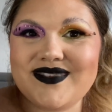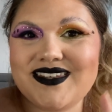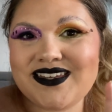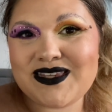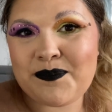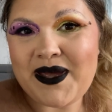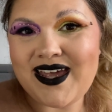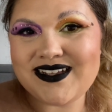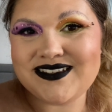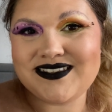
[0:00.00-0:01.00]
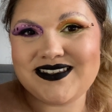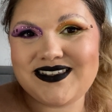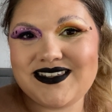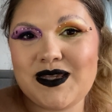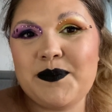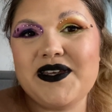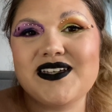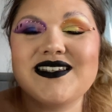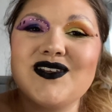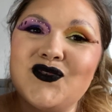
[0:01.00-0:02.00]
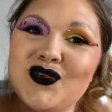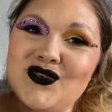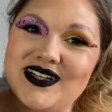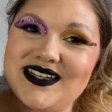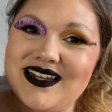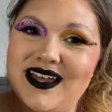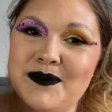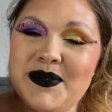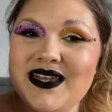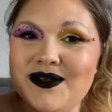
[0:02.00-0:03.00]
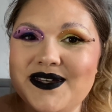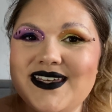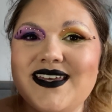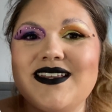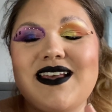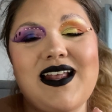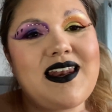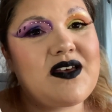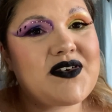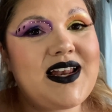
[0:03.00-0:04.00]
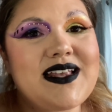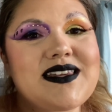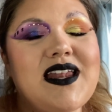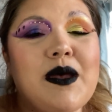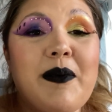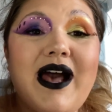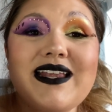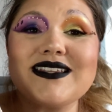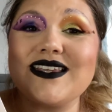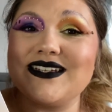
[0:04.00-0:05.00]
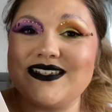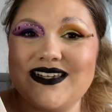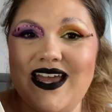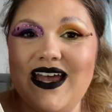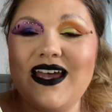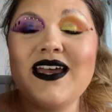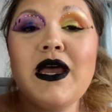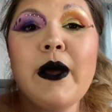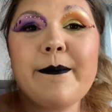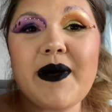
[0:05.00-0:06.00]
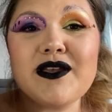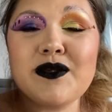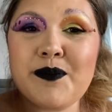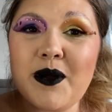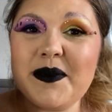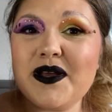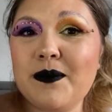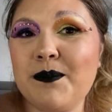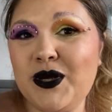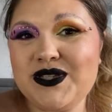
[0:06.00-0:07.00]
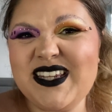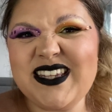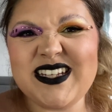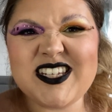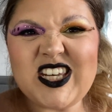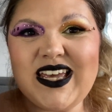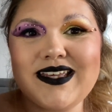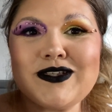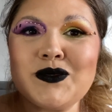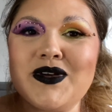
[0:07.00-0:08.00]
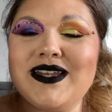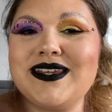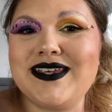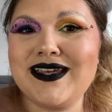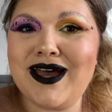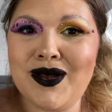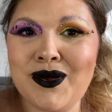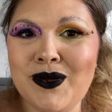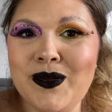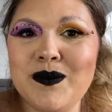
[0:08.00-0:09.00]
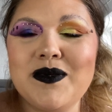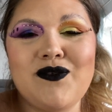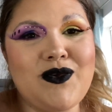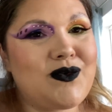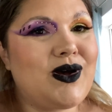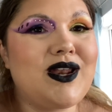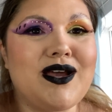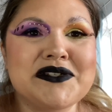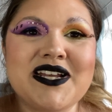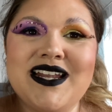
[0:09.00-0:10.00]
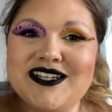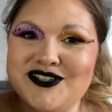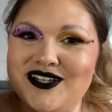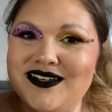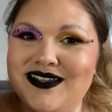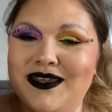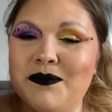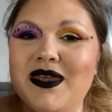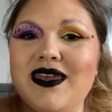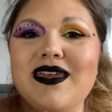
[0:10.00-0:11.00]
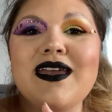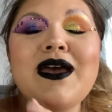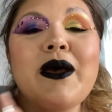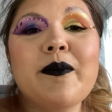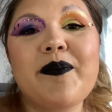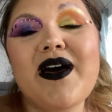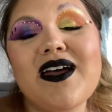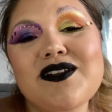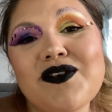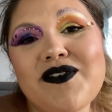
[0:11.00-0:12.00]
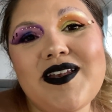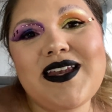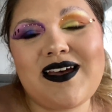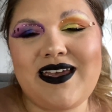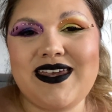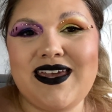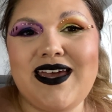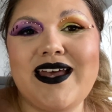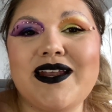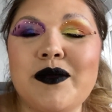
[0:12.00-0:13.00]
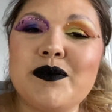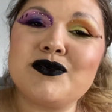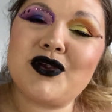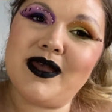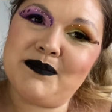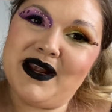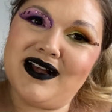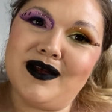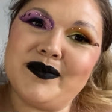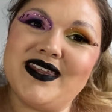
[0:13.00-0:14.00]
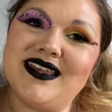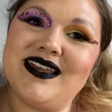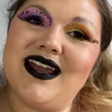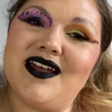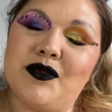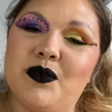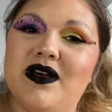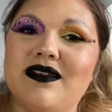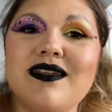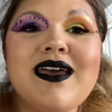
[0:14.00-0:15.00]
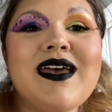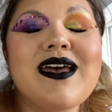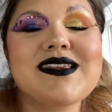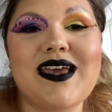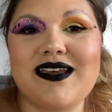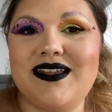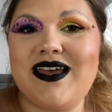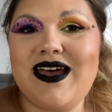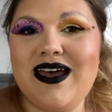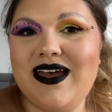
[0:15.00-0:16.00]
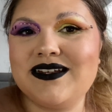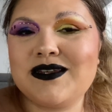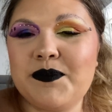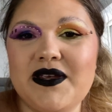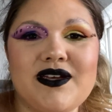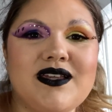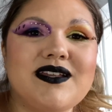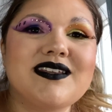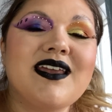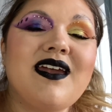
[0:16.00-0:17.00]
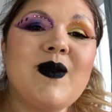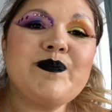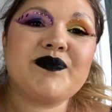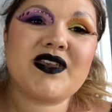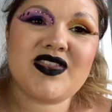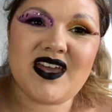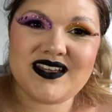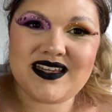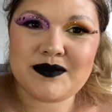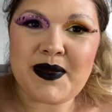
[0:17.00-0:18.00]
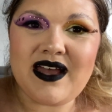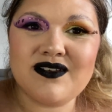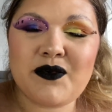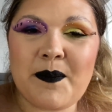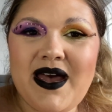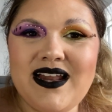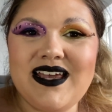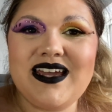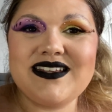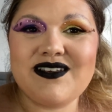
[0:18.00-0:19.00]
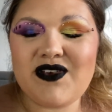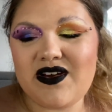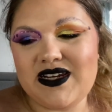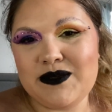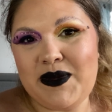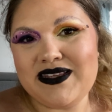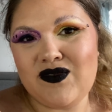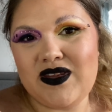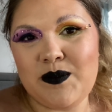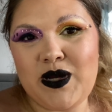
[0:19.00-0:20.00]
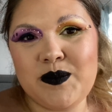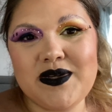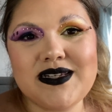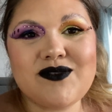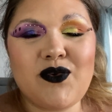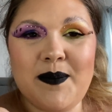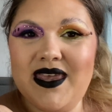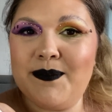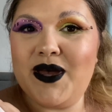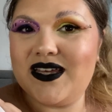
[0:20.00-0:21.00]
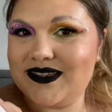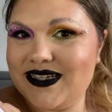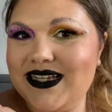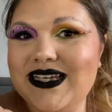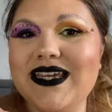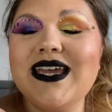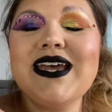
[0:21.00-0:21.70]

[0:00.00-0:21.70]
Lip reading: It depends, because if you really like Plouise and love collecting her palettes, then yeah, but you probably got most of these shades already at home if you've got a large collection like me. But I do really like it, and I will try and pick up the other one second hand because £36 per palette is very expensive at the moment for me personally.